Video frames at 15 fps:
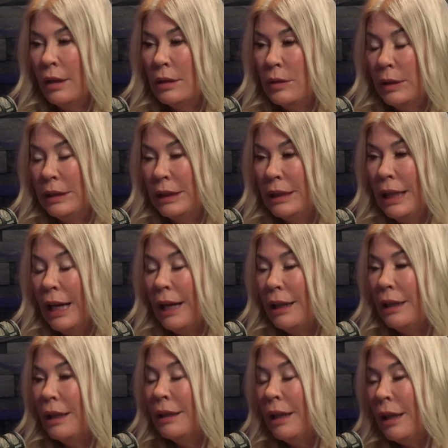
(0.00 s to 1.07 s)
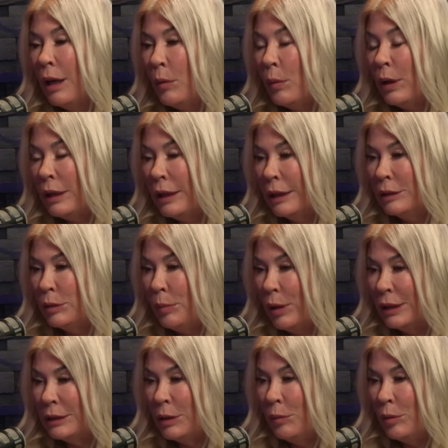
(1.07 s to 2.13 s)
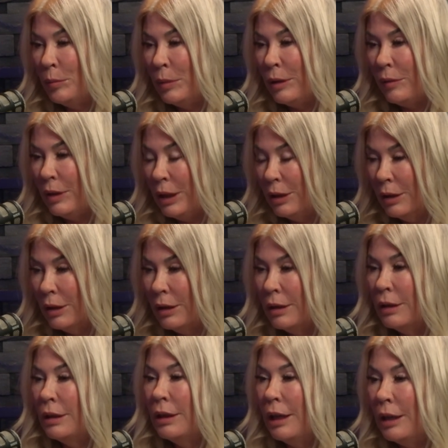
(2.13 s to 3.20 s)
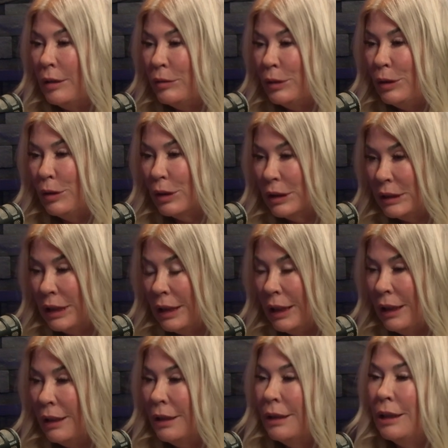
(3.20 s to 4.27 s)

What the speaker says: So I did that. And then I won Enterprising Woman of the Year out of New York City.